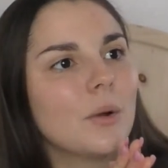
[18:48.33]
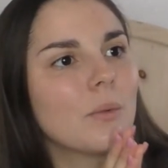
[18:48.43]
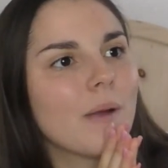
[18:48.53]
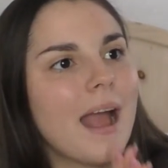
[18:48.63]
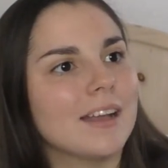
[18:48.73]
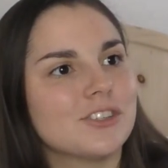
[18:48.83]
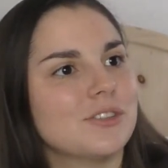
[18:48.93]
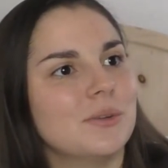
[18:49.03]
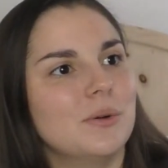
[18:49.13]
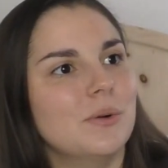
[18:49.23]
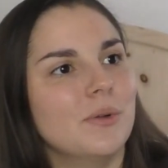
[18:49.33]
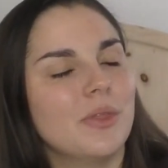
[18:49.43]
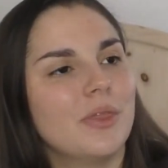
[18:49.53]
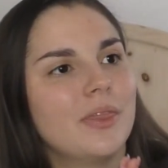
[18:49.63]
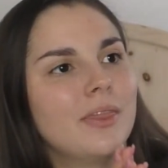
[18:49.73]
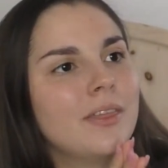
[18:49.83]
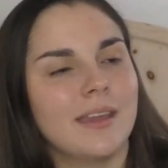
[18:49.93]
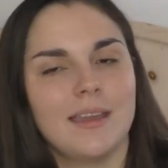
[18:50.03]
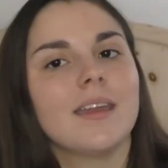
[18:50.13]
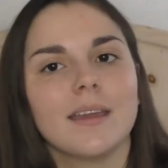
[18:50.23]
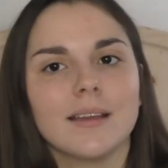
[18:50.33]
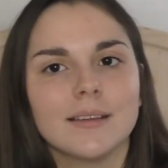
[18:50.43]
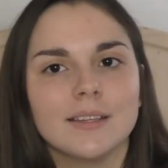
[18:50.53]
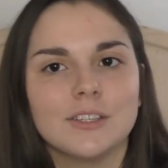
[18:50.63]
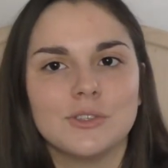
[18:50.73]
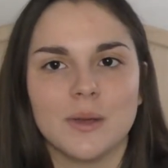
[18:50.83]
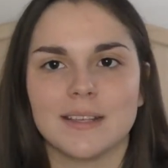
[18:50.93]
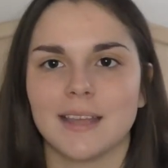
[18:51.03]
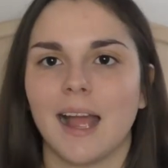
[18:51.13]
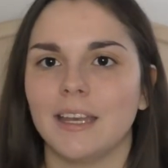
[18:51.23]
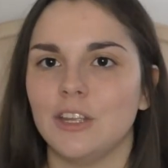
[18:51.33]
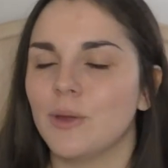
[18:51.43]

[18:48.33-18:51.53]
rational thinking to anxiety.